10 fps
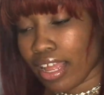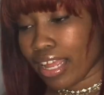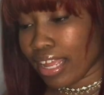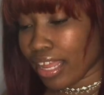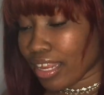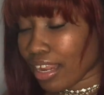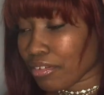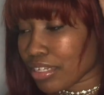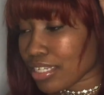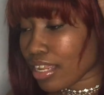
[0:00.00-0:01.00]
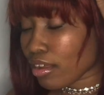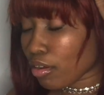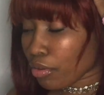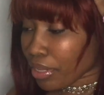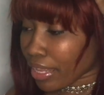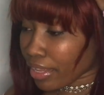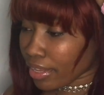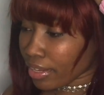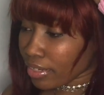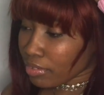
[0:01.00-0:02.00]
And I was like,
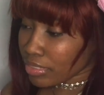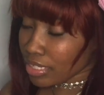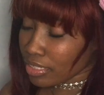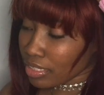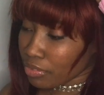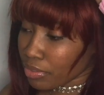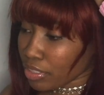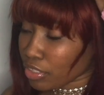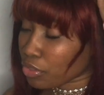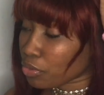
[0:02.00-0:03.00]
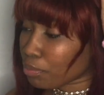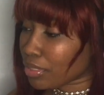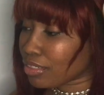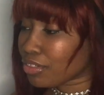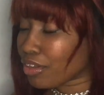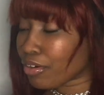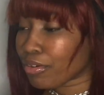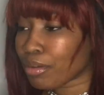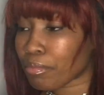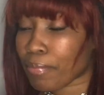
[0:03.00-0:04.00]
okay. I was like, they were cute, but
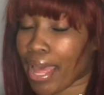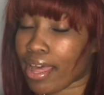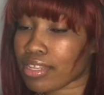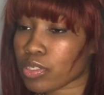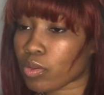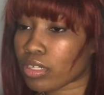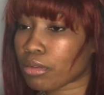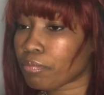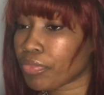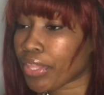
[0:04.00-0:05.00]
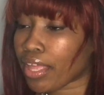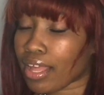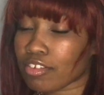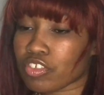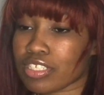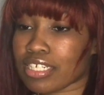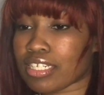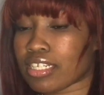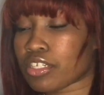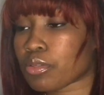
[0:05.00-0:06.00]
I'm pass on them. I'll just get
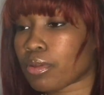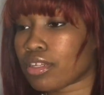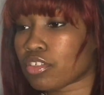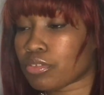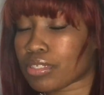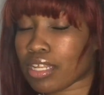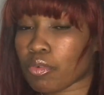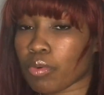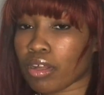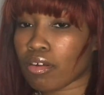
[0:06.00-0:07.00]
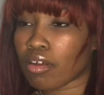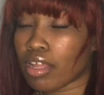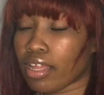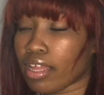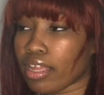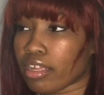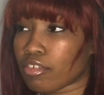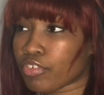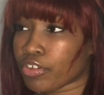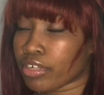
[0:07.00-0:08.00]
this one. She was like, well,
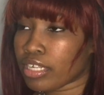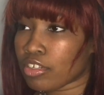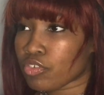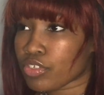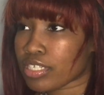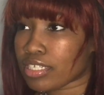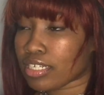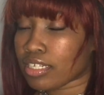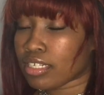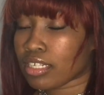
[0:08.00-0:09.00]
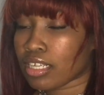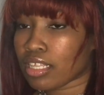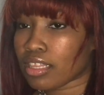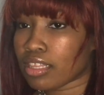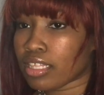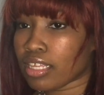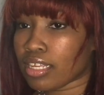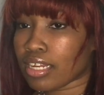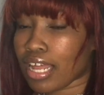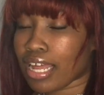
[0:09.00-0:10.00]
if you're interested,
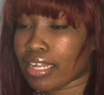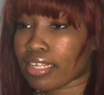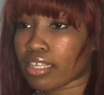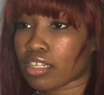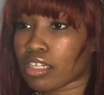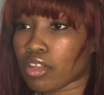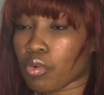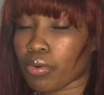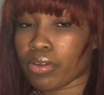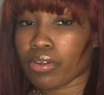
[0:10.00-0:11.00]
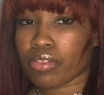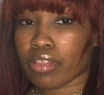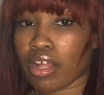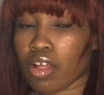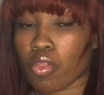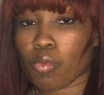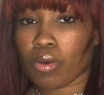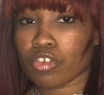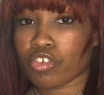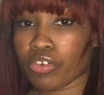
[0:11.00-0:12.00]
then I can lower the other
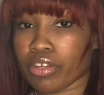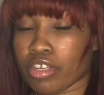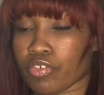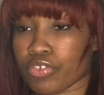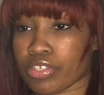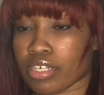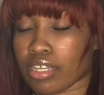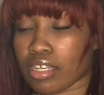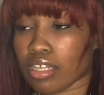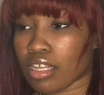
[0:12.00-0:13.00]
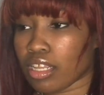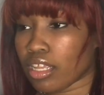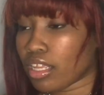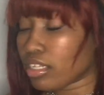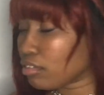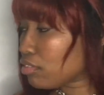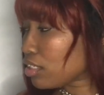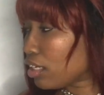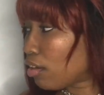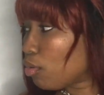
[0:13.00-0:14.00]
ones you're interested in. And I was
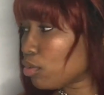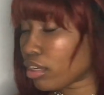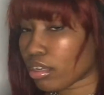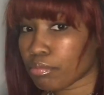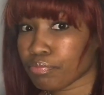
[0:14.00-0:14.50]
like, hold up.